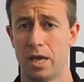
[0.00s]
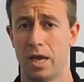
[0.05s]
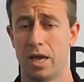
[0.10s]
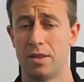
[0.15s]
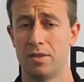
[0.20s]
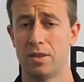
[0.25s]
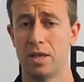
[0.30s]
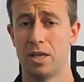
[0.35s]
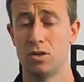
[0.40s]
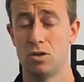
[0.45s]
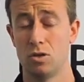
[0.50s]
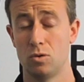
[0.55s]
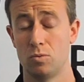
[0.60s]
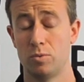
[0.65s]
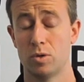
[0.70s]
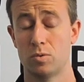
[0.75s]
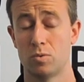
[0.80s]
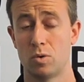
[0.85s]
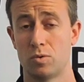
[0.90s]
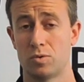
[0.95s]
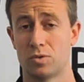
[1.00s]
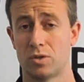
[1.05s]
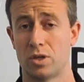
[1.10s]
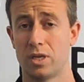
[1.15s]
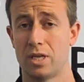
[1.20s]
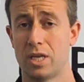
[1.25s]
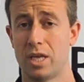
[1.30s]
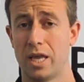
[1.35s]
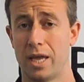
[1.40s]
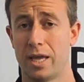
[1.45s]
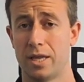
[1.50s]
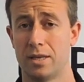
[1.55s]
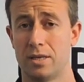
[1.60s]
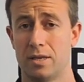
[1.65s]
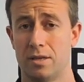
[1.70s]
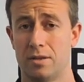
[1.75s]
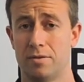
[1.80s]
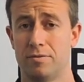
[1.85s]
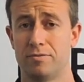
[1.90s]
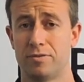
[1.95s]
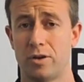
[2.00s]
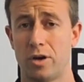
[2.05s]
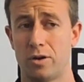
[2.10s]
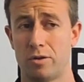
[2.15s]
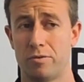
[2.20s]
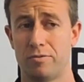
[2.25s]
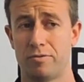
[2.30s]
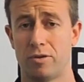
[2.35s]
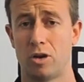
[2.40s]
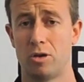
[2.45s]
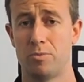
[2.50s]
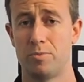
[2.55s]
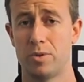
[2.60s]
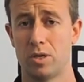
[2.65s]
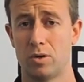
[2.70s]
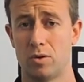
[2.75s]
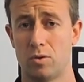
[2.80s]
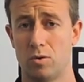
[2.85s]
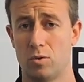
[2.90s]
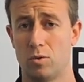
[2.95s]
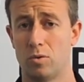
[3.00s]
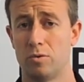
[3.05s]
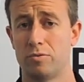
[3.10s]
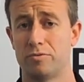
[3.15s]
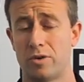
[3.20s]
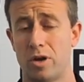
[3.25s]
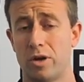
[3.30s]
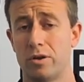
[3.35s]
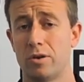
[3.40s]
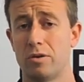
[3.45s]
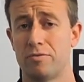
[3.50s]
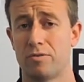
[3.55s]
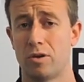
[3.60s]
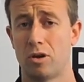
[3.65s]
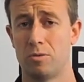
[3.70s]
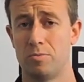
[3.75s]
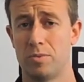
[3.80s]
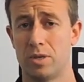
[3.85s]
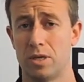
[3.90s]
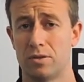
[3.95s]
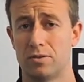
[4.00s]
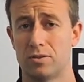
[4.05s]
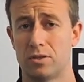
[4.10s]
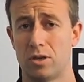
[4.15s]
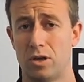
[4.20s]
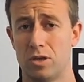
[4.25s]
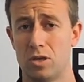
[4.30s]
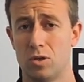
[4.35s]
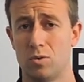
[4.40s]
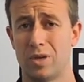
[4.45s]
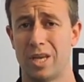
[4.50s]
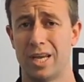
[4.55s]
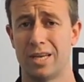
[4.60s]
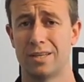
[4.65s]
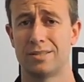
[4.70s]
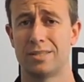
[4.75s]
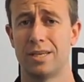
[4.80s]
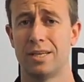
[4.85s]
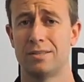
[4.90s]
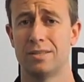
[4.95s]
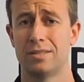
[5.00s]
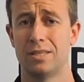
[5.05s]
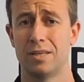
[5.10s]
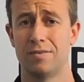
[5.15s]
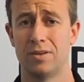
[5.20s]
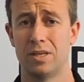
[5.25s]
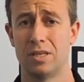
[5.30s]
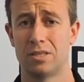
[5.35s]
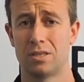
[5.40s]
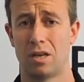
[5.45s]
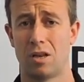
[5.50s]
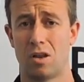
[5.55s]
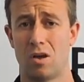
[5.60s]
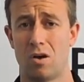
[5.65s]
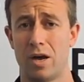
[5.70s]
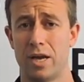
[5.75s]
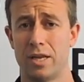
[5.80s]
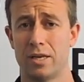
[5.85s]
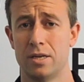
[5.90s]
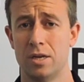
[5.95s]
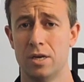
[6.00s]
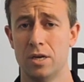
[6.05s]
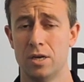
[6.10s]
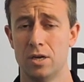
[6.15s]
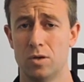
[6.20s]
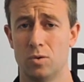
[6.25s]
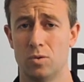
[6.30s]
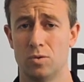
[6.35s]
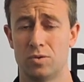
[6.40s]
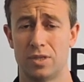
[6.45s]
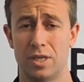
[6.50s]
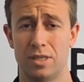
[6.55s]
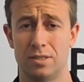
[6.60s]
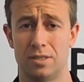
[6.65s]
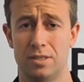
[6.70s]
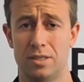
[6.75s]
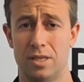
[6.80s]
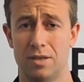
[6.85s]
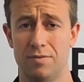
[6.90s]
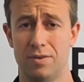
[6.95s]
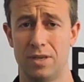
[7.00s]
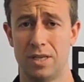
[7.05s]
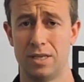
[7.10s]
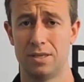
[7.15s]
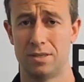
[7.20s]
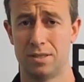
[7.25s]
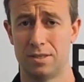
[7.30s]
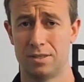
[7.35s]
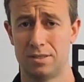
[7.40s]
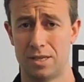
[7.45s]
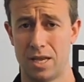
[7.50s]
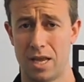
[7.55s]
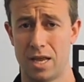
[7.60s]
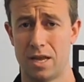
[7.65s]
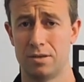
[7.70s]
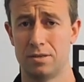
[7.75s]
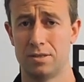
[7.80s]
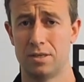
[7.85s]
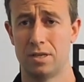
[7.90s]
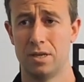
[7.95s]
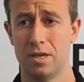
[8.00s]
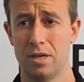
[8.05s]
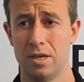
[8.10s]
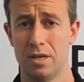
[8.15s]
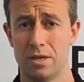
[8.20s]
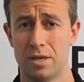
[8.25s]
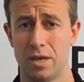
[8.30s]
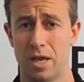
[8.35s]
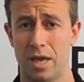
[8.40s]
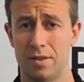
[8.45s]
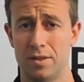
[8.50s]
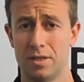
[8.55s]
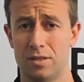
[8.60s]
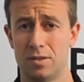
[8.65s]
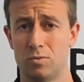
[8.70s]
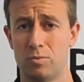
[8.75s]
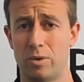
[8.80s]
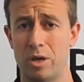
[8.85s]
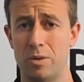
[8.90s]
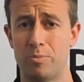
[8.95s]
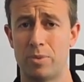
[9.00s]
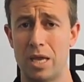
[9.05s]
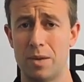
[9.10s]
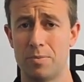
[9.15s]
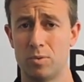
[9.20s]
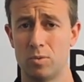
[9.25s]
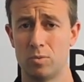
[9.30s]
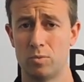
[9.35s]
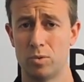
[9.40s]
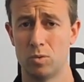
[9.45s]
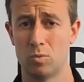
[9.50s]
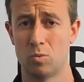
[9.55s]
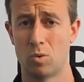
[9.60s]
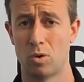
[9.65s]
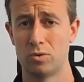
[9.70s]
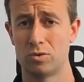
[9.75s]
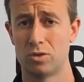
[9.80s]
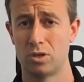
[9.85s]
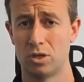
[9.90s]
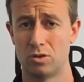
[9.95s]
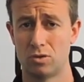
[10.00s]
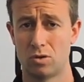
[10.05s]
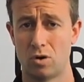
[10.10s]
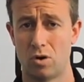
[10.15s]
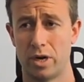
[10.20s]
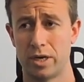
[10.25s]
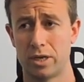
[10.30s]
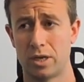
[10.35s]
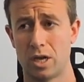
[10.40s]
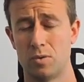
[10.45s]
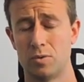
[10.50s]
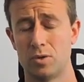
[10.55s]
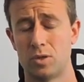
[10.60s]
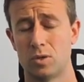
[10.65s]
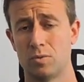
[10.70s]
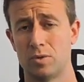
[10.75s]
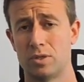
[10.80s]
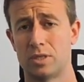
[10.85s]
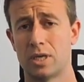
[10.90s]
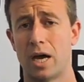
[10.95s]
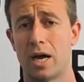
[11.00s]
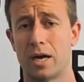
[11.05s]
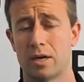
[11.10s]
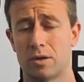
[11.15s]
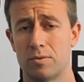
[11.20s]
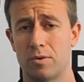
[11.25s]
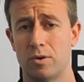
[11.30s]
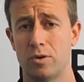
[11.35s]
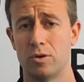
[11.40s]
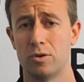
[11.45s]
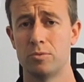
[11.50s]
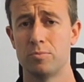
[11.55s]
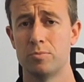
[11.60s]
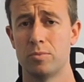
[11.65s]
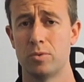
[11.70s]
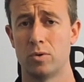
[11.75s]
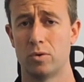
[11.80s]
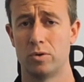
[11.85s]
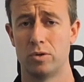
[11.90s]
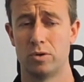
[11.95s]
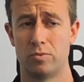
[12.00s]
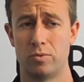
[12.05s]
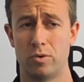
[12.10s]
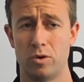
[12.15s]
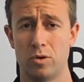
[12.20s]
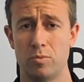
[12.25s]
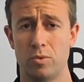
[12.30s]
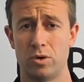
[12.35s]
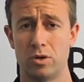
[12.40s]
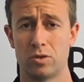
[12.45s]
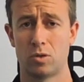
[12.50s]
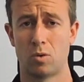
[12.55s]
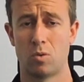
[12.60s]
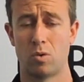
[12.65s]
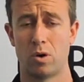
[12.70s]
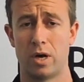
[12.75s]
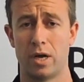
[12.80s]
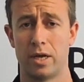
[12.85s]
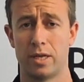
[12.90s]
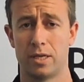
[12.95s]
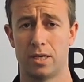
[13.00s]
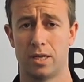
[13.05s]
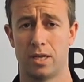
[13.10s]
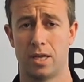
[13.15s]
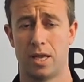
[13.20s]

and then you will also get photophobia or phonophobia, so you'll get sensitivity to light or sensitivity to sound. And this is where people will want to try and go into a dark room or in a room where it's quiet,